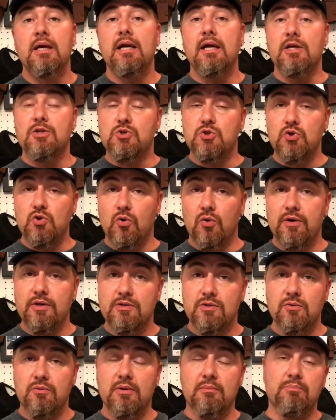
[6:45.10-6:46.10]
it's
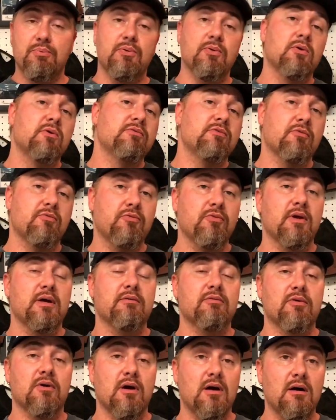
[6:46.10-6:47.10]
going to improve the
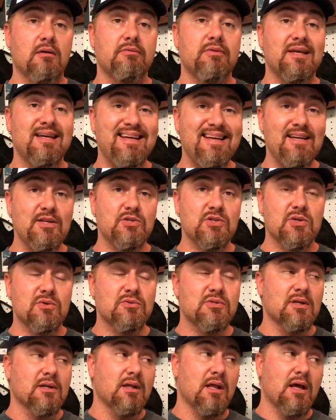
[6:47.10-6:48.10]
flavor of the
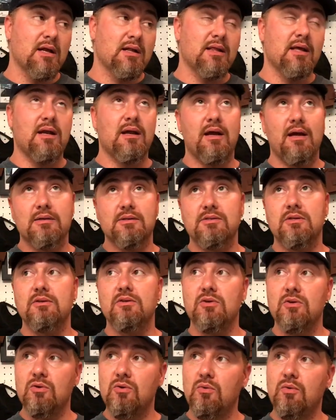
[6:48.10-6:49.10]
e-juice. A lot of that has to
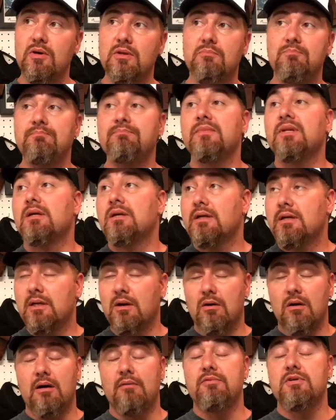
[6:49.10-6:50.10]
do with, you
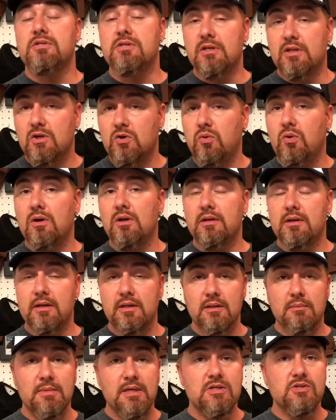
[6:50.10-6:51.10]
know, obviously the quality,
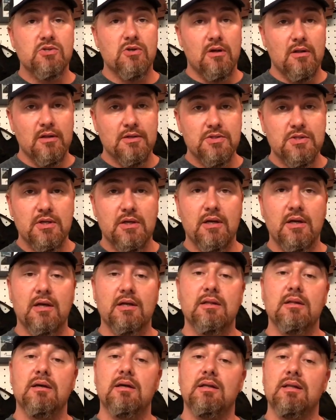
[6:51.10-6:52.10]
the mixology,
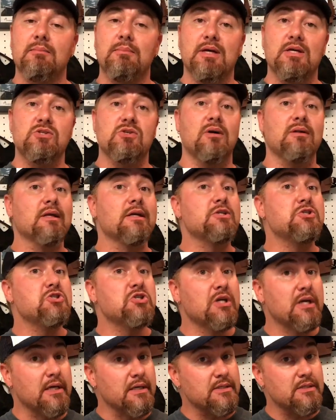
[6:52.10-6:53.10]
and the
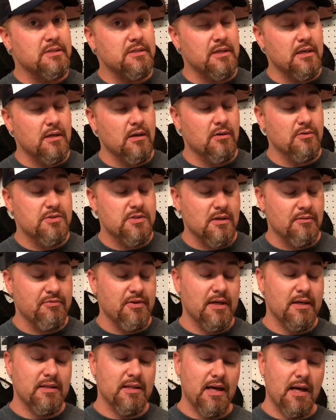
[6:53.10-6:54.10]
mixologist, you know, stuff
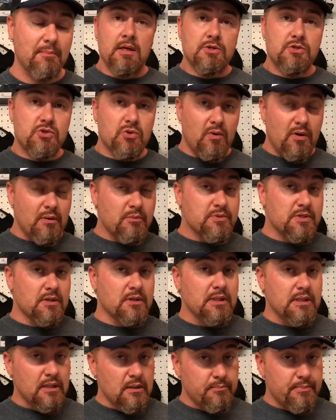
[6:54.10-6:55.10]
like that. So I was a
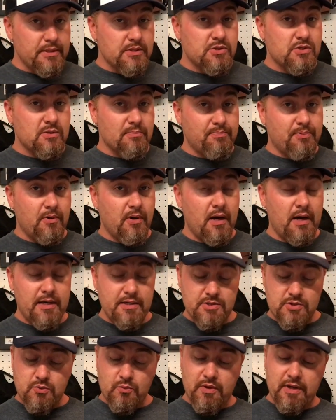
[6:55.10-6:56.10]
little bit
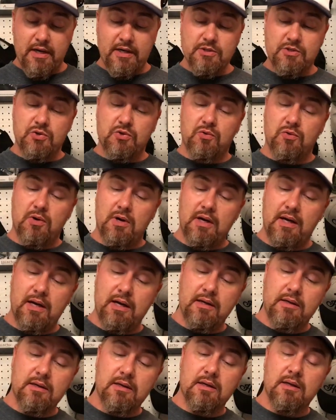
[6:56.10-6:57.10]
surprised when I
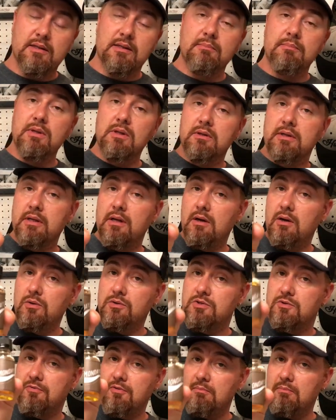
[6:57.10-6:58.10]
tried the milk and
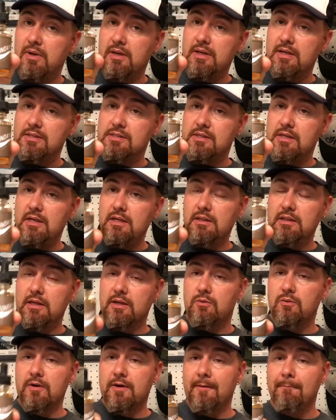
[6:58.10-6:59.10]
oats from Monday's
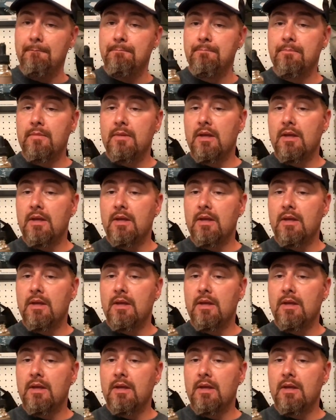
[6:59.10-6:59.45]
e-liquid.